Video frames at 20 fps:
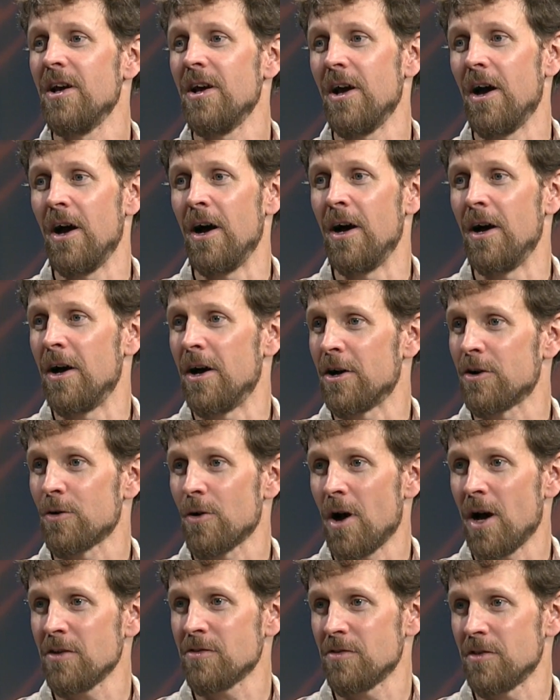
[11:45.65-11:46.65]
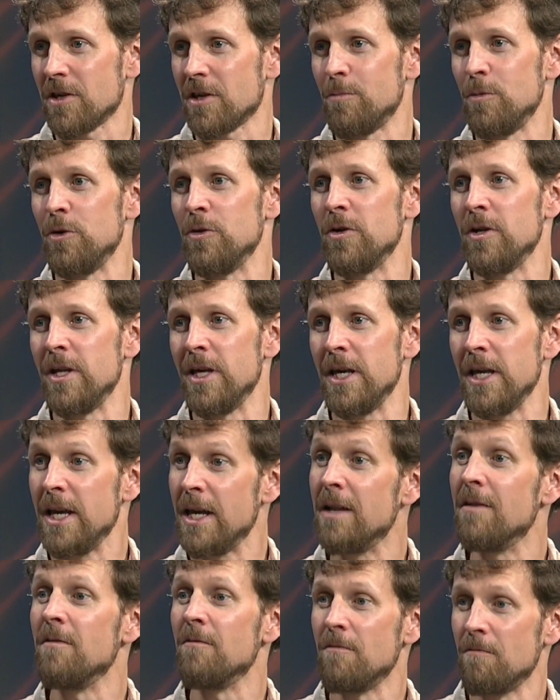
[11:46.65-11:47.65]
across the community
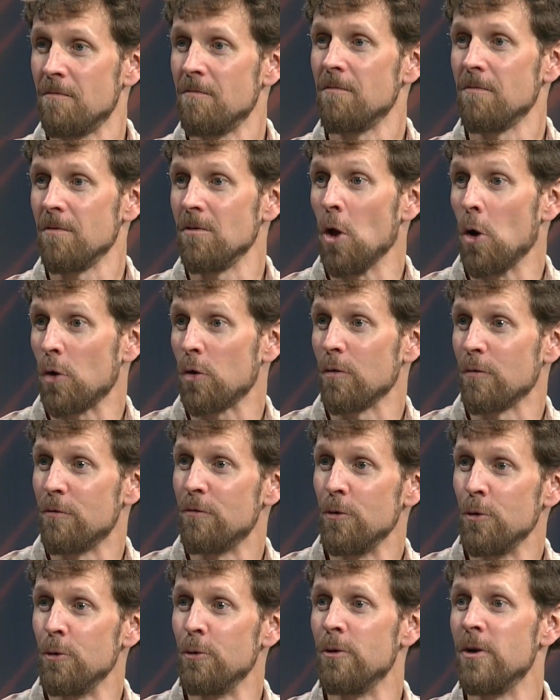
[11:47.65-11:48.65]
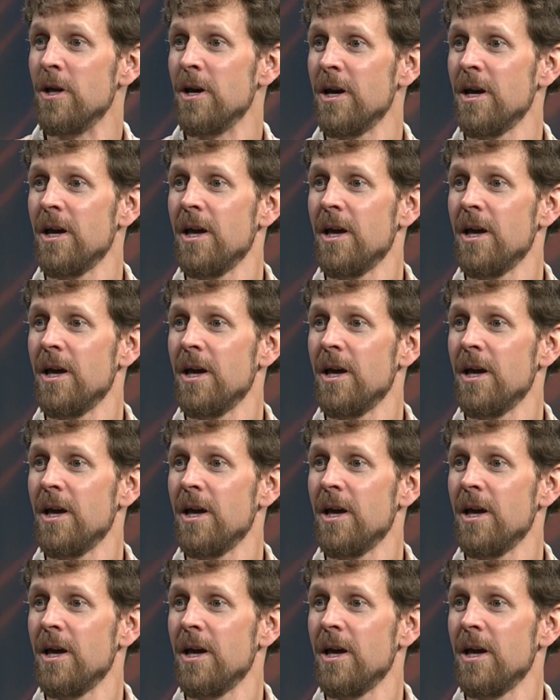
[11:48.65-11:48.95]
in local food,